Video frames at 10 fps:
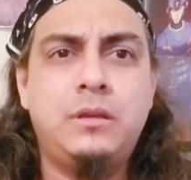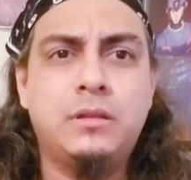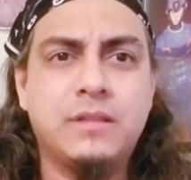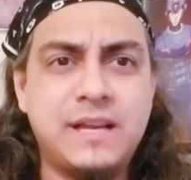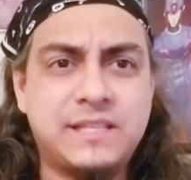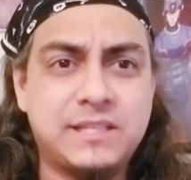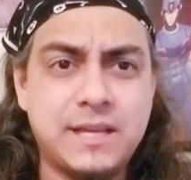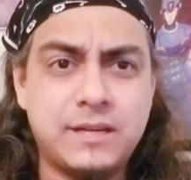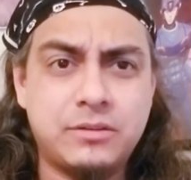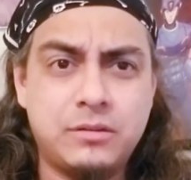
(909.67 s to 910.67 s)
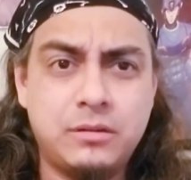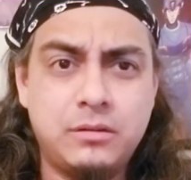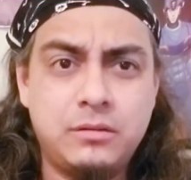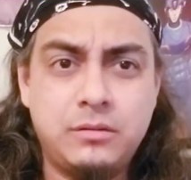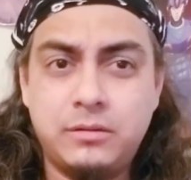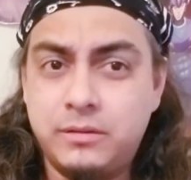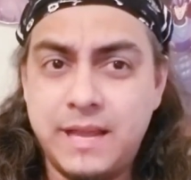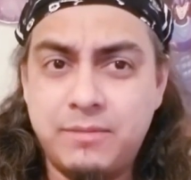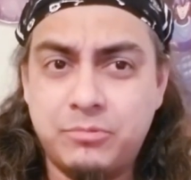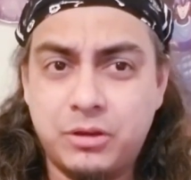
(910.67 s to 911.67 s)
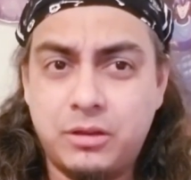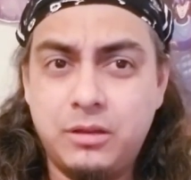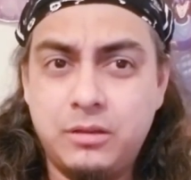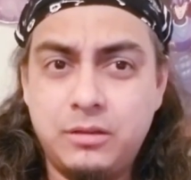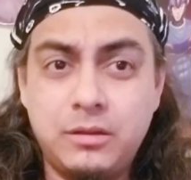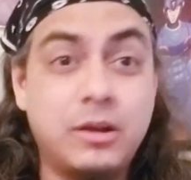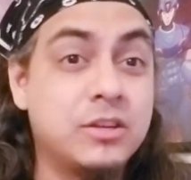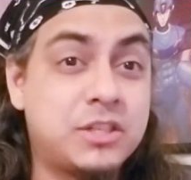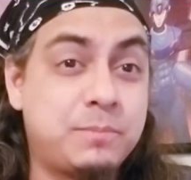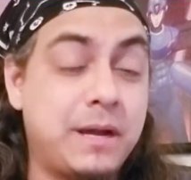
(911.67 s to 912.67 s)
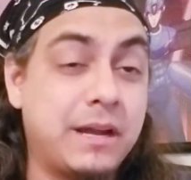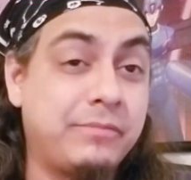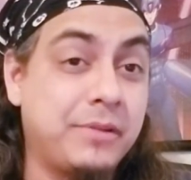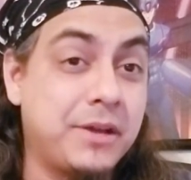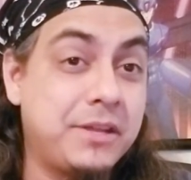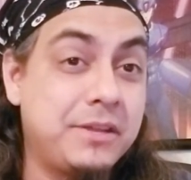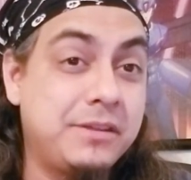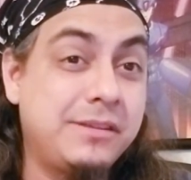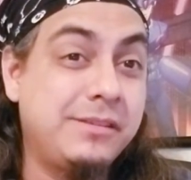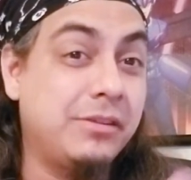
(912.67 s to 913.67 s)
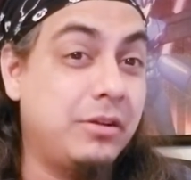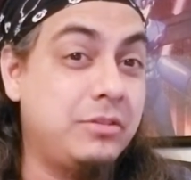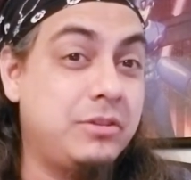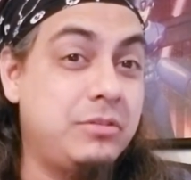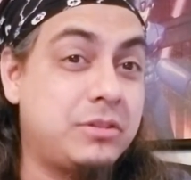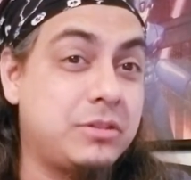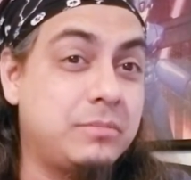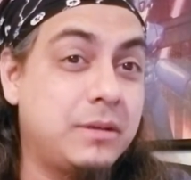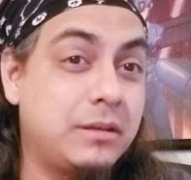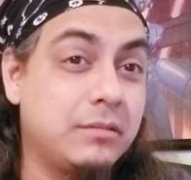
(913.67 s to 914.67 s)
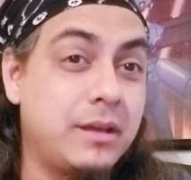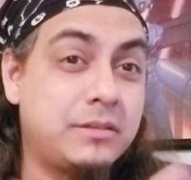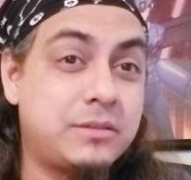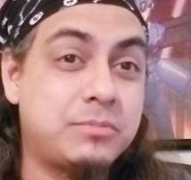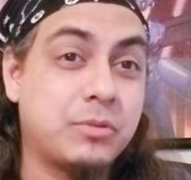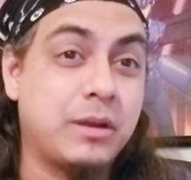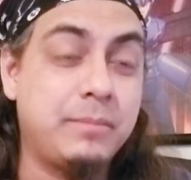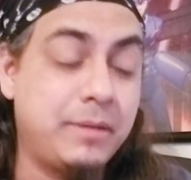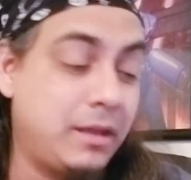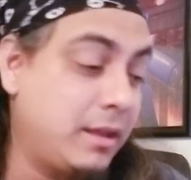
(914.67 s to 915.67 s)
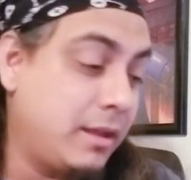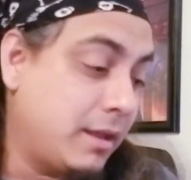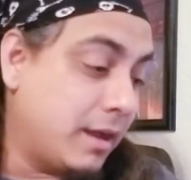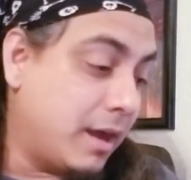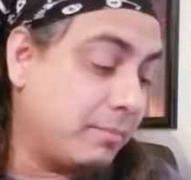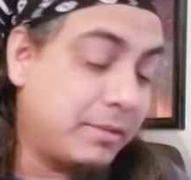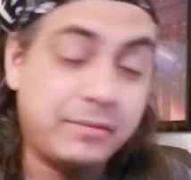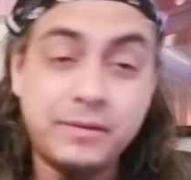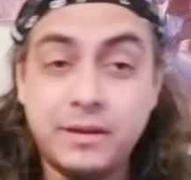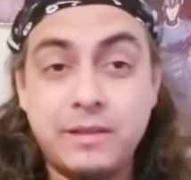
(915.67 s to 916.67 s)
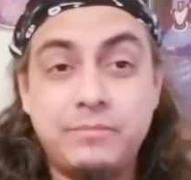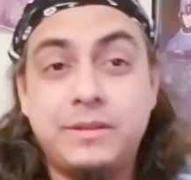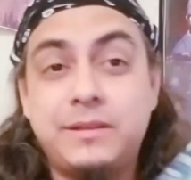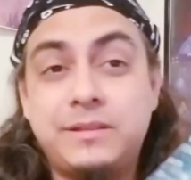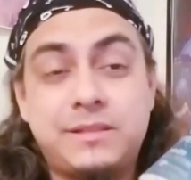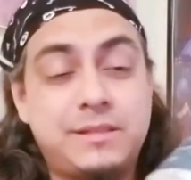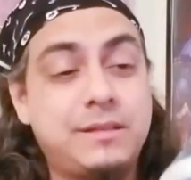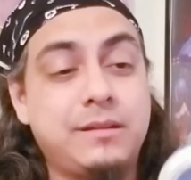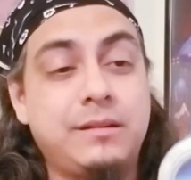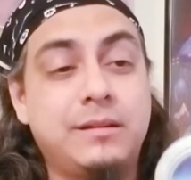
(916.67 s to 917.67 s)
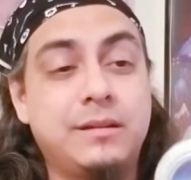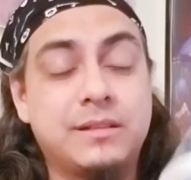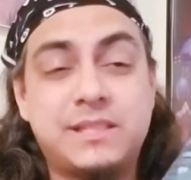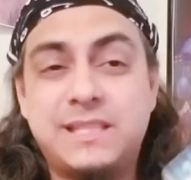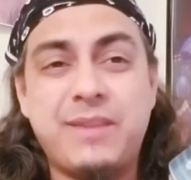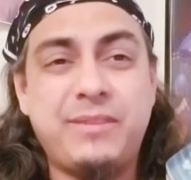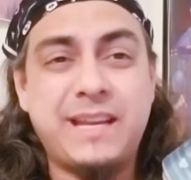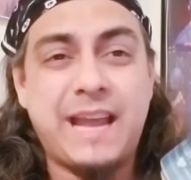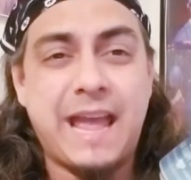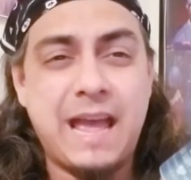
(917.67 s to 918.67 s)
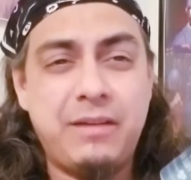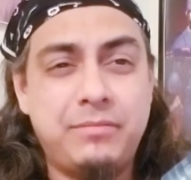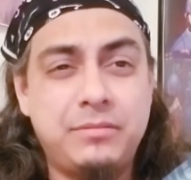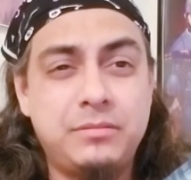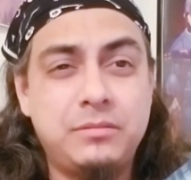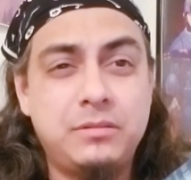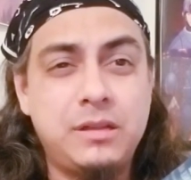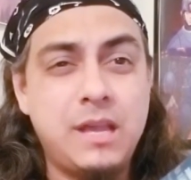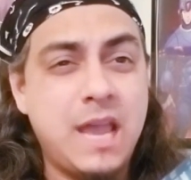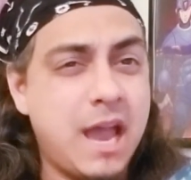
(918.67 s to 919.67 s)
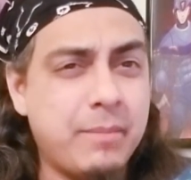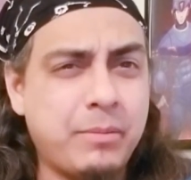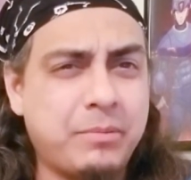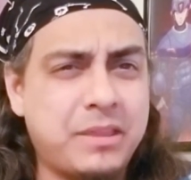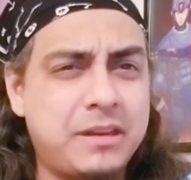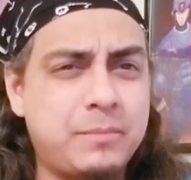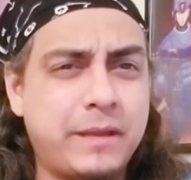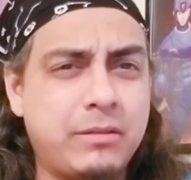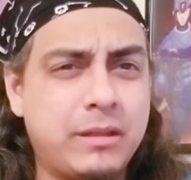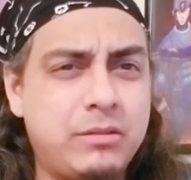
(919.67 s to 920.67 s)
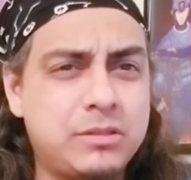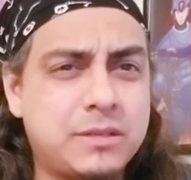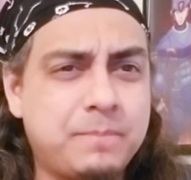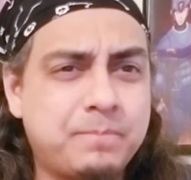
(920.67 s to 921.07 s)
License Lander Network on Spotify, on YouTube. Like, subscribe. I'm going to give this 7.5. I'm not really into pale ales.